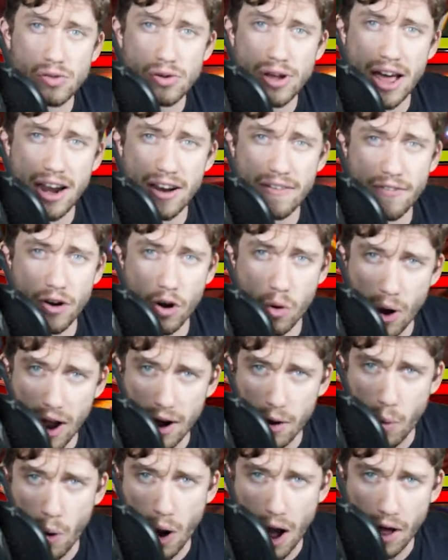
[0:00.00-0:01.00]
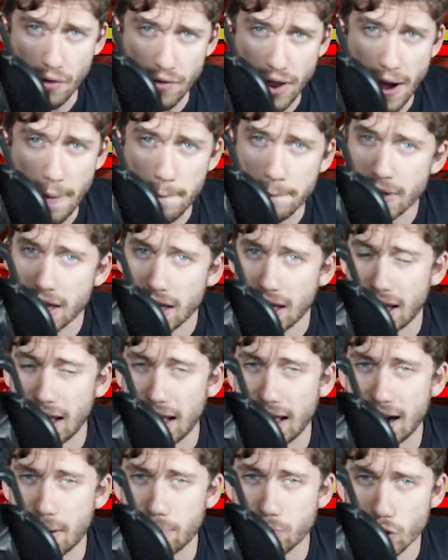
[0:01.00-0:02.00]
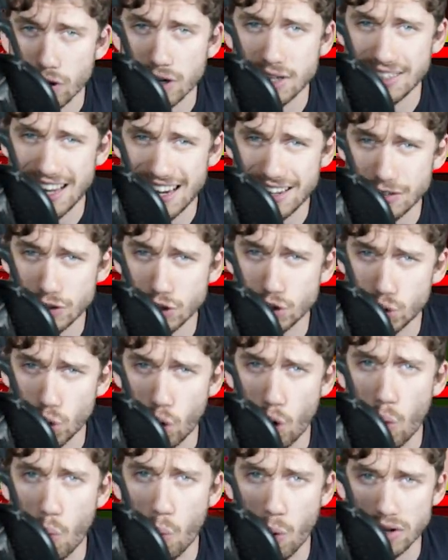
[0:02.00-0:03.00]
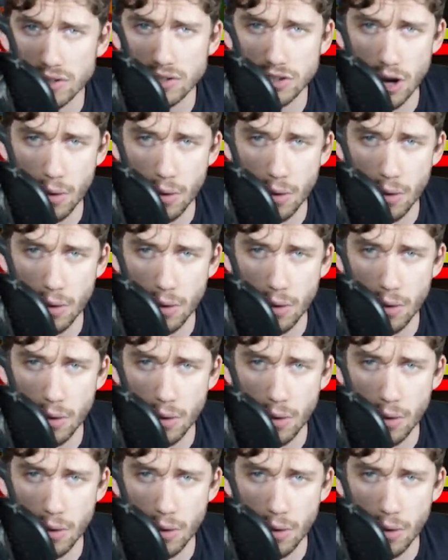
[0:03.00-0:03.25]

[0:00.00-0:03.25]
a look at it for quite a while now, and I'm not exactly sure what's